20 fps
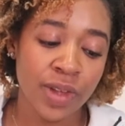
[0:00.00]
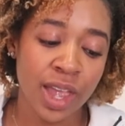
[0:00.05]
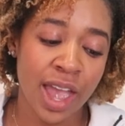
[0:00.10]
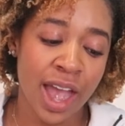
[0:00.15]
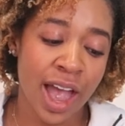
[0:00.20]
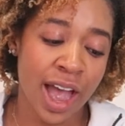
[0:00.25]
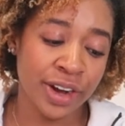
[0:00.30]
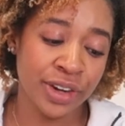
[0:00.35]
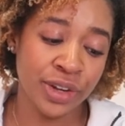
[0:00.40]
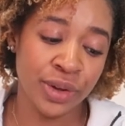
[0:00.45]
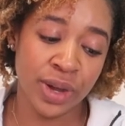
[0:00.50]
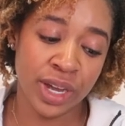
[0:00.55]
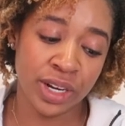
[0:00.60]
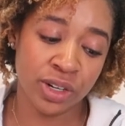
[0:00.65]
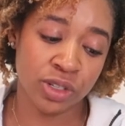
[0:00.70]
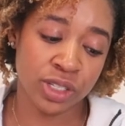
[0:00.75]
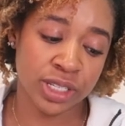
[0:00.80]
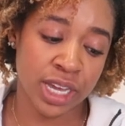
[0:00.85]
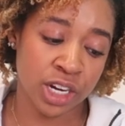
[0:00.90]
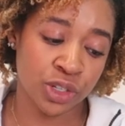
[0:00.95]
how do you
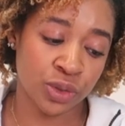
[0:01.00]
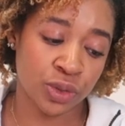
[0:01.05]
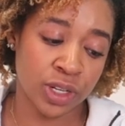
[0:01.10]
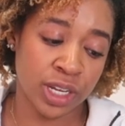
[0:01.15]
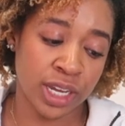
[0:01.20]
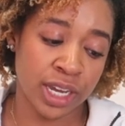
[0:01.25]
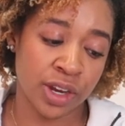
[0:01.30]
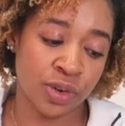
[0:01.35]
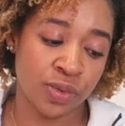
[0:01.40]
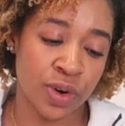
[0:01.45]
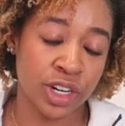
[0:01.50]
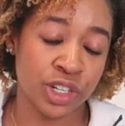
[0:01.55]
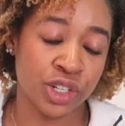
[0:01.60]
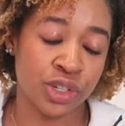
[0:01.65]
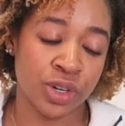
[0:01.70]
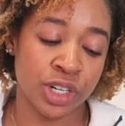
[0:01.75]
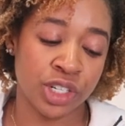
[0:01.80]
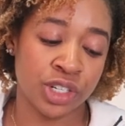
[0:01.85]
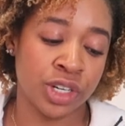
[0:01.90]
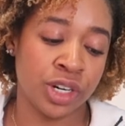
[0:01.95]
handle scheduling and
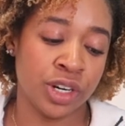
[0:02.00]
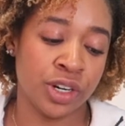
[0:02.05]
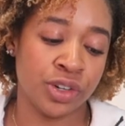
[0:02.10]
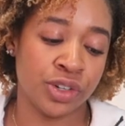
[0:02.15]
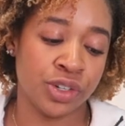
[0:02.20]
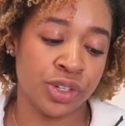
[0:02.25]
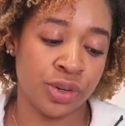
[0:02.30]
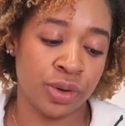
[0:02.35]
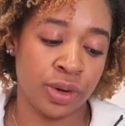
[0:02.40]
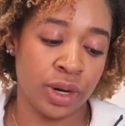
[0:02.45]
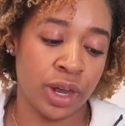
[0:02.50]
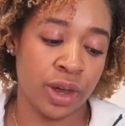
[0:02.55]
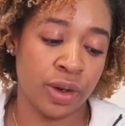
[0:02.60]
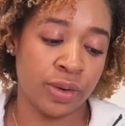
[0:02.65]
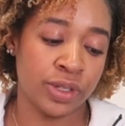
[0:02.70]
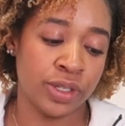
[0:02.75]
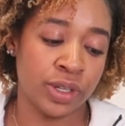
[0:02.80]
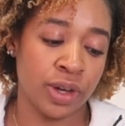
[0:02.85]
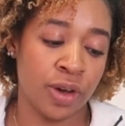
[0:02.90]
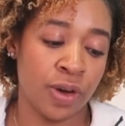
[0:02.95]
registration in your studio?
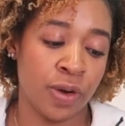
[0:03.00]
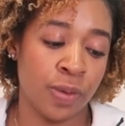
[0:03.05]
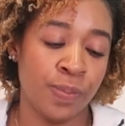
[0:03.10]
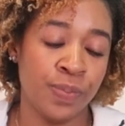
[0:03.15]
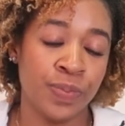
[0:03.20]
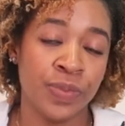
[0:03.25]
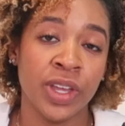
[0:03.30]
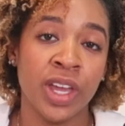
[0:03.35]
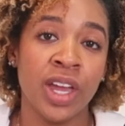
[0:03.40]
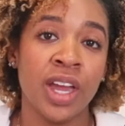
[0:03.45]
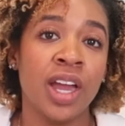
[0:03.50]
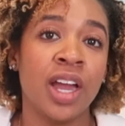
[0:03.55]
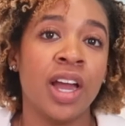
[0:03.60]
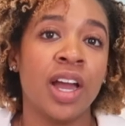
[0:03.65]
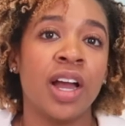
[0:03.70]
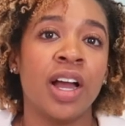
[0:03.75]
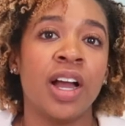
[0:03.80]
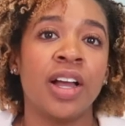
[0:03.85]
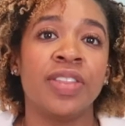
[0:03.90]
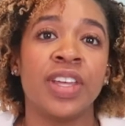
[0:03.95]
So
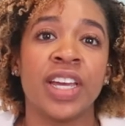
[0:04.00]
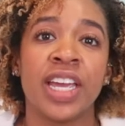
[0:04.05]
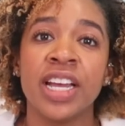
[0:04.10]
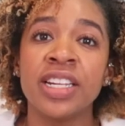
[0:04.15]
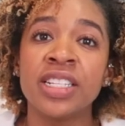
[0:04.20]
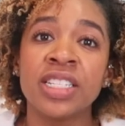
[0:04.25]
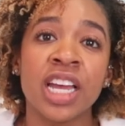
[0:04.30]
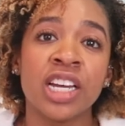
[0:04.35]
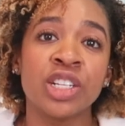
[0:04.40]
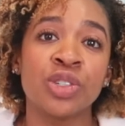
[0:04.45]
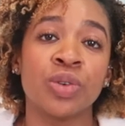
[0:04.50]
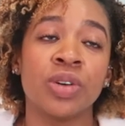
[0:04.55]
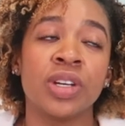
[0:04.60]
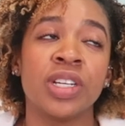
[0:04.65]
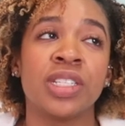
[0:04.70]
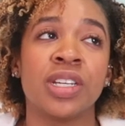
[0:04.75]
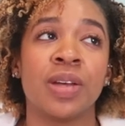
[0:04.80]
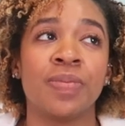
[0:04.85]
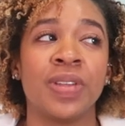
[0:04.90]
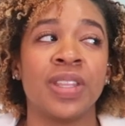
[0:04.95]
the kids schedule
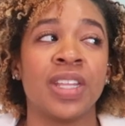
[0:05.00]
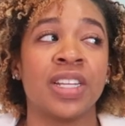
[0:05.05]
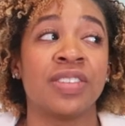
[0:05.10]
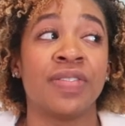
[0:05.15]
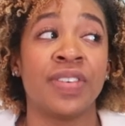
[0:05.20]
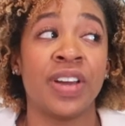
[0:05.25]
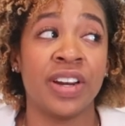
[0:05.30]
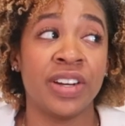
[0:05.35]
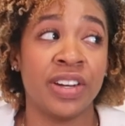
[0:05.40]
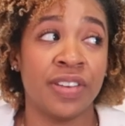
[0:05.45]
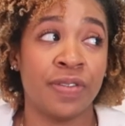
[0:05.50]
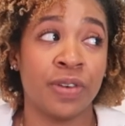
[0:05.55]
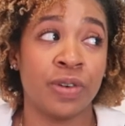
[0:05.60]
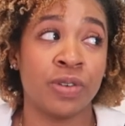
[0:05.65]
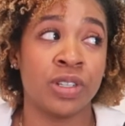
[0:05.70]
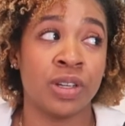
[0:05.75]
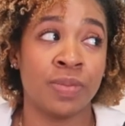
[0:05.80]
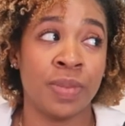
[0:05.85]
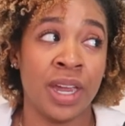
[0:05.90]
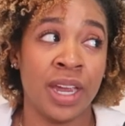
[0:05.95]
is something that's very
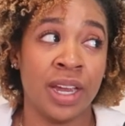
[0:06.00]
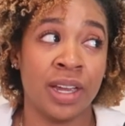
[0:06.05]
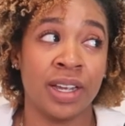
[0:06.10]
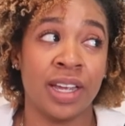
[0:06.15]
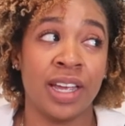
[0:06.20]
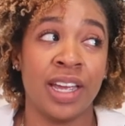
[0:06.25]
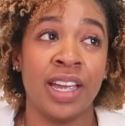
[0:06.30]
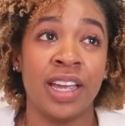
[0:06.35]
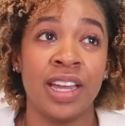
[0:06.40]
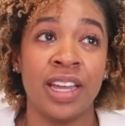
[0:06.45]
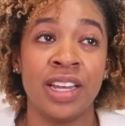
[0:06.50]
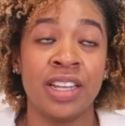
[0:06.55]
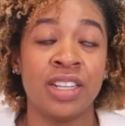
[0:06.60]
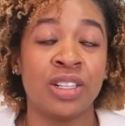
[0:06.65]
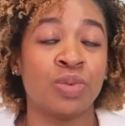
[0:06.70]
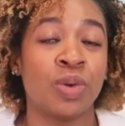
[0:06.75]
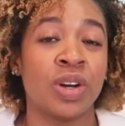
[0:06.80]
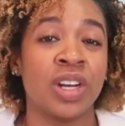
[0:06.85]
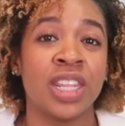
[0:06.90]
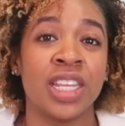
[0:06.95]
difficult to make. It
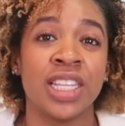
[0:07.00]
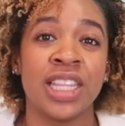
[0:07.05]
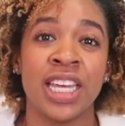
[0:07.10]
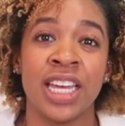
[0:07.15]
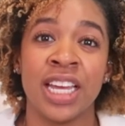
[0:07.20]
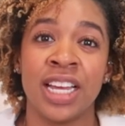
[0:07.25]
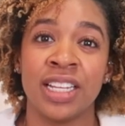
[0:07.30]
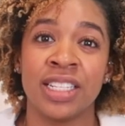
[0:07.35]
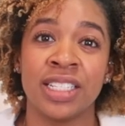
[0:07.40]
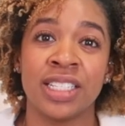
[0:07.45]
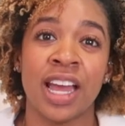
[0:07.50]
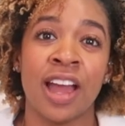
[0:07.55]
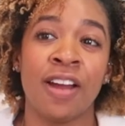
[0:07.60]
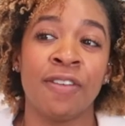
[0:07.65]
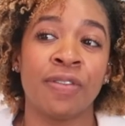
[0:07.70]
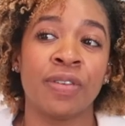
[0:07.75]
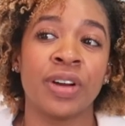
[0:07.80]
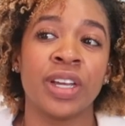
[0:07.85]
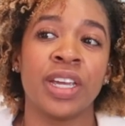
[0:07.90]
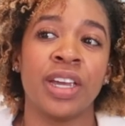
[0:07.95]
is one of the things
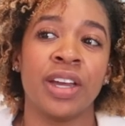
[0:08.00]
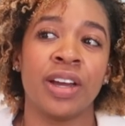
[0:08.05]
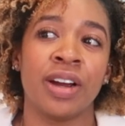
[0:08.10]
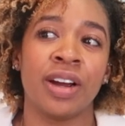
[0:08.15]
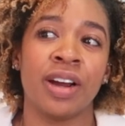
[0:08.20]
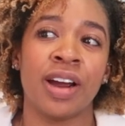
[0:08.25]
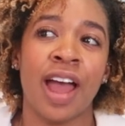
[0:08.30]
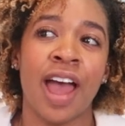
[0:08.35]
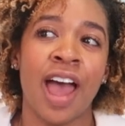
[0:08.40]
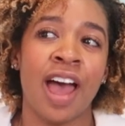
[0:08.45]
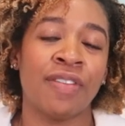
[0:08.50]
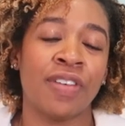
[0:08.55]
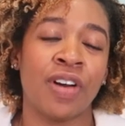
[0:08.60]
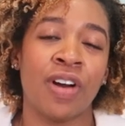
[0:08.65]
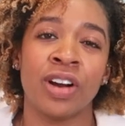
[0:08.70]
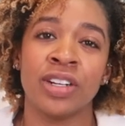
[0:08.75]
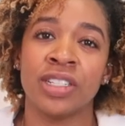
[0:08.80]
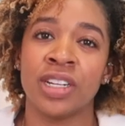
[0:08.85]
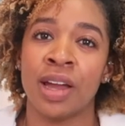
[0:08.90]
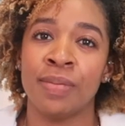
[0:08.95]
every year I have a
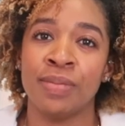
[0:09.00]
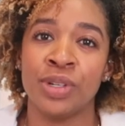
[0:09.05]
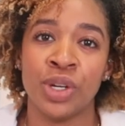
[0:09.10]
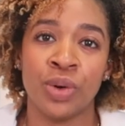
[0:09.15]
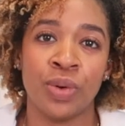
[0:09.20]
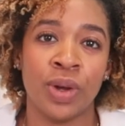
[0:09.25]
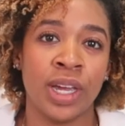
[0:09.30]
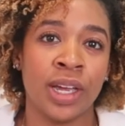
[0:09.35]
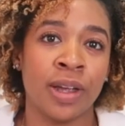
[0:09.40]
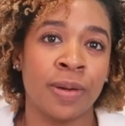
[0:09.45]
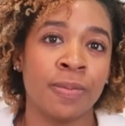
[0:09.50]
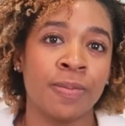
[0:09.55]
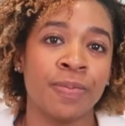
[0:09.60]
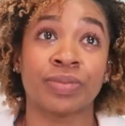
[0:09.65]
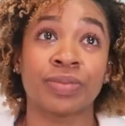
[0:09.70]
hard time doing.